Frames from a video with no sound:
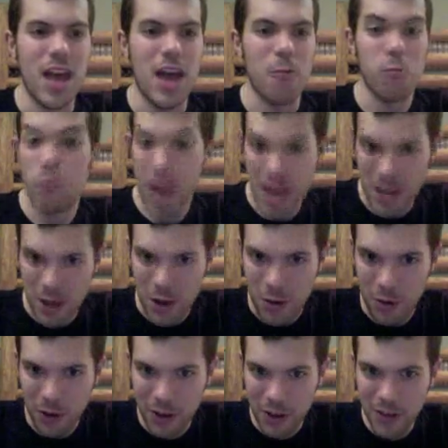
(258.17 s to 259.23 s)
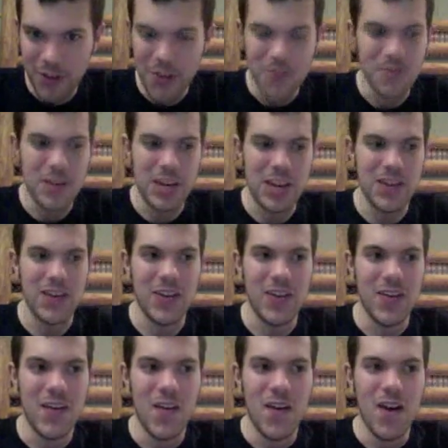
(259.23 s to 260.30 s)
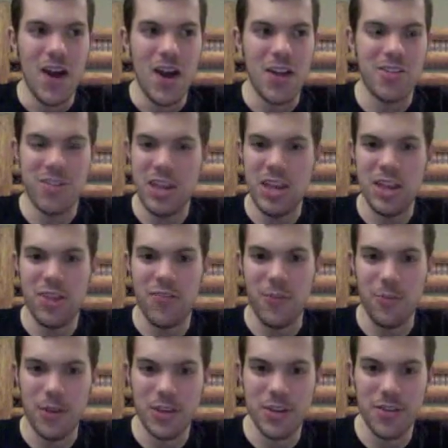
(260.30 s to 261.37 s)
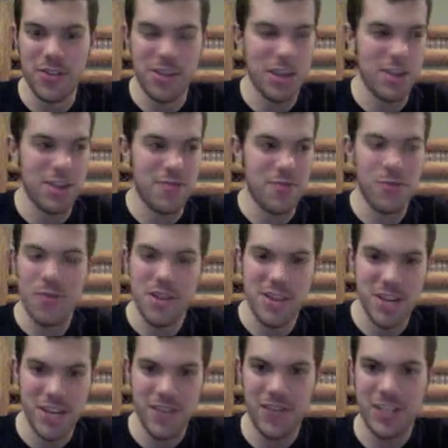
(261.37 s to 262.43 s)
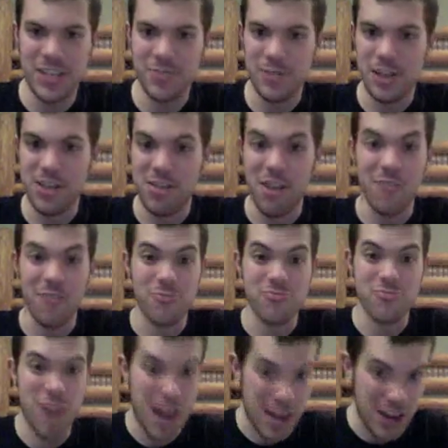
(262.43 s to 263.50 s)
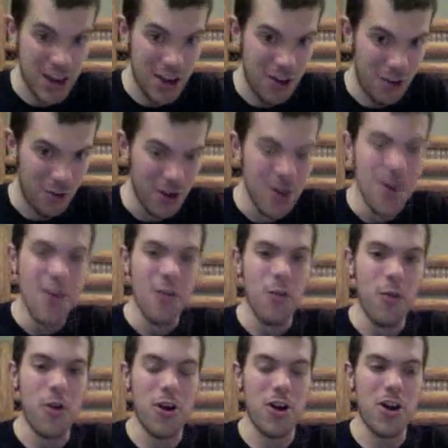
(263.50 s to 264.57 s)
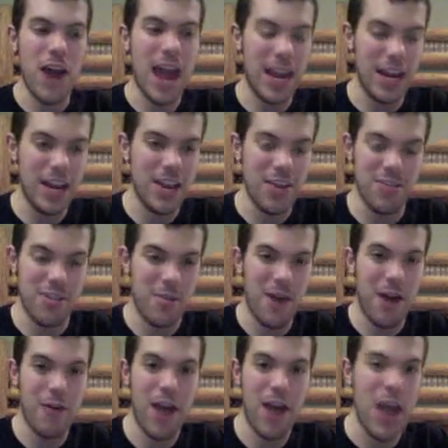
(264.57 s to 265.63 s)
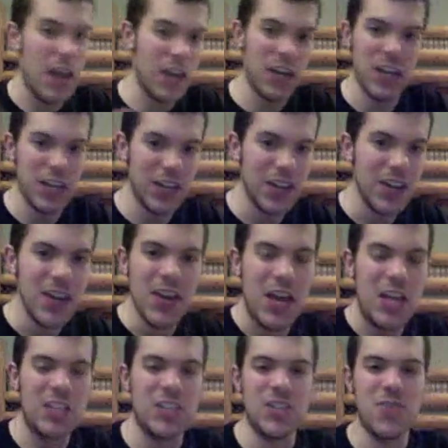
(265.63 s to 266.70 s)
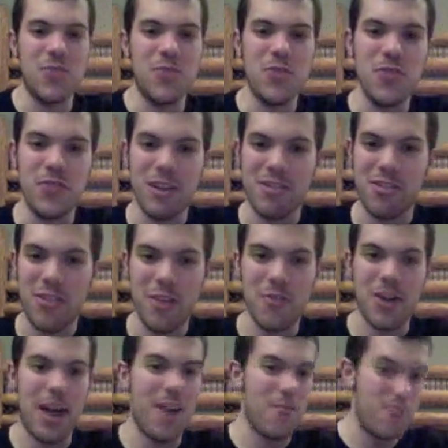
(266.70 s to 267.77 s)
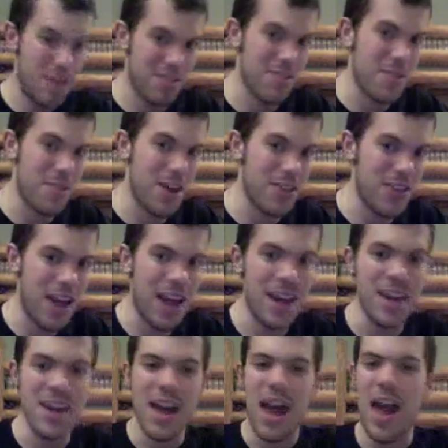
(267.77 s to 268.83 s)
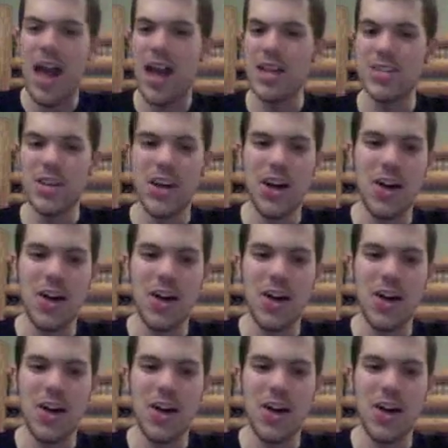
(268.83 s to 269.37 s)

rangoed, meaning scenes from the recent DVD release of Rango were somehow edited into the movie. So they were kind of pissed about that, and